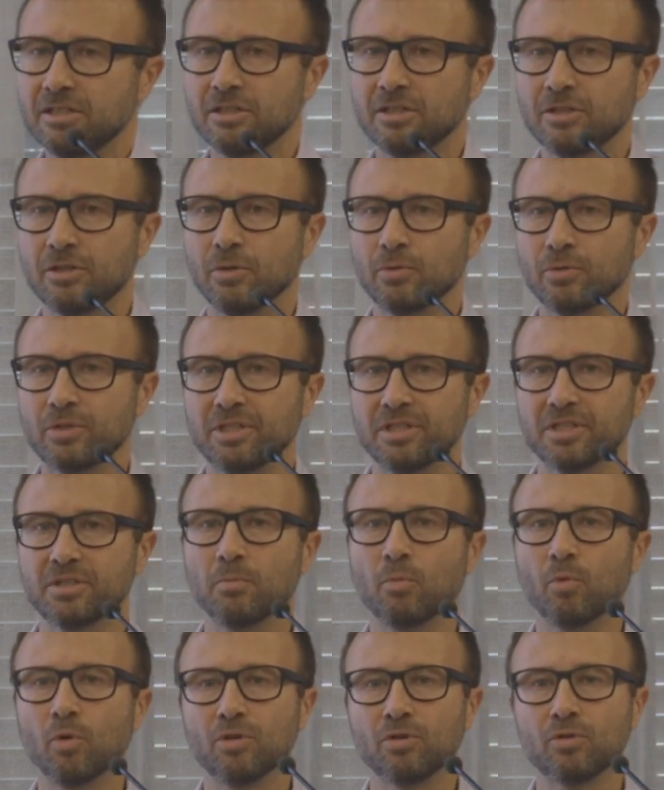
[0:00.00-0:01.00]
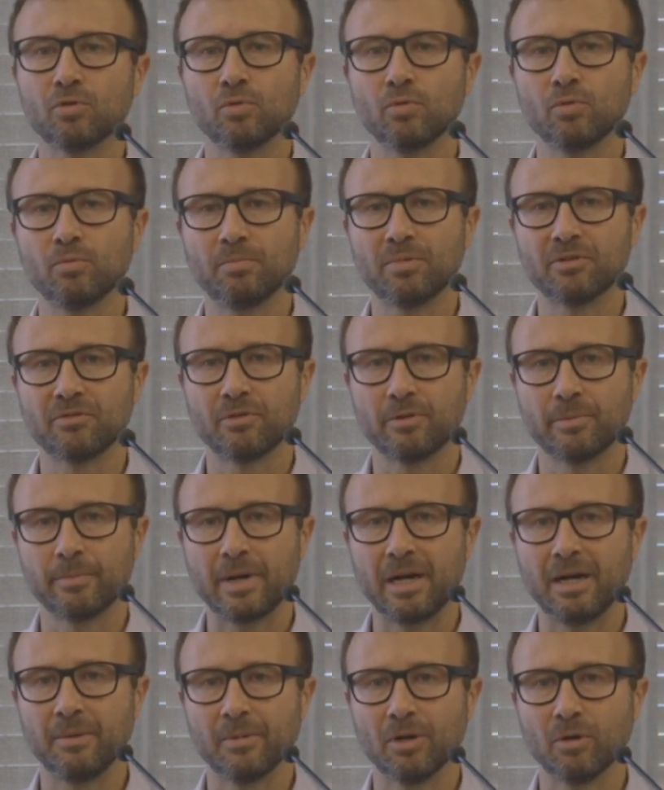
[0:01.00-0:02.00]
chooses want to perform
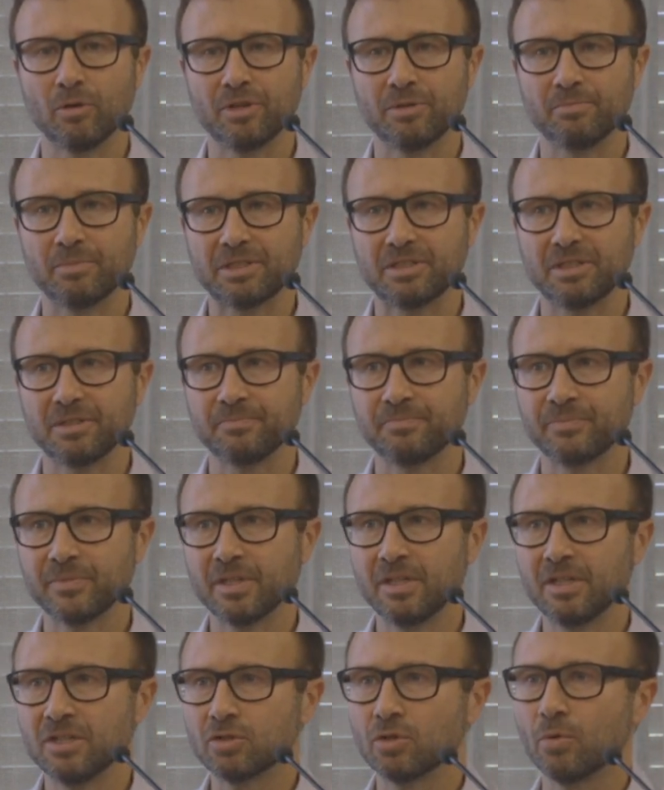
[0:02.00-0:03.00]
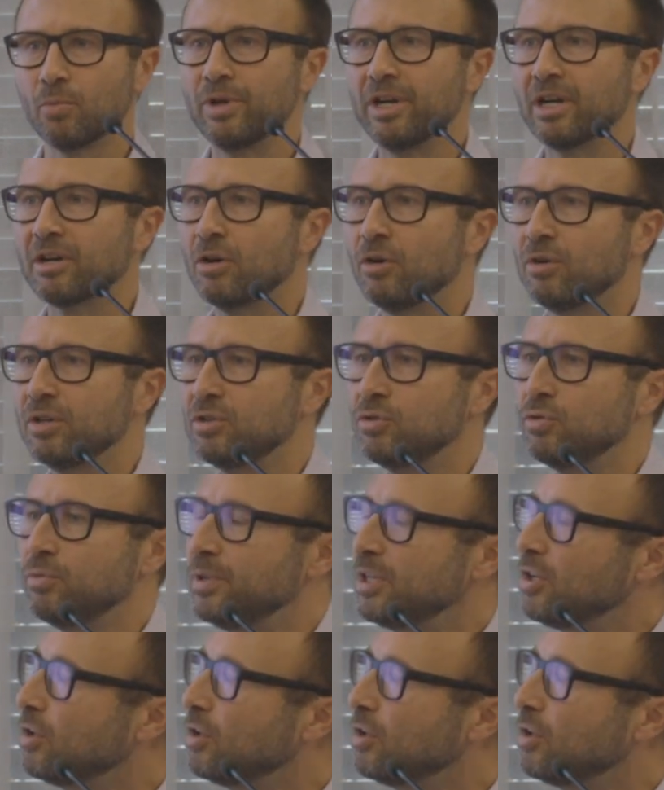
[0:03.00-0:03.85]
amyloid imaging. So we are going to be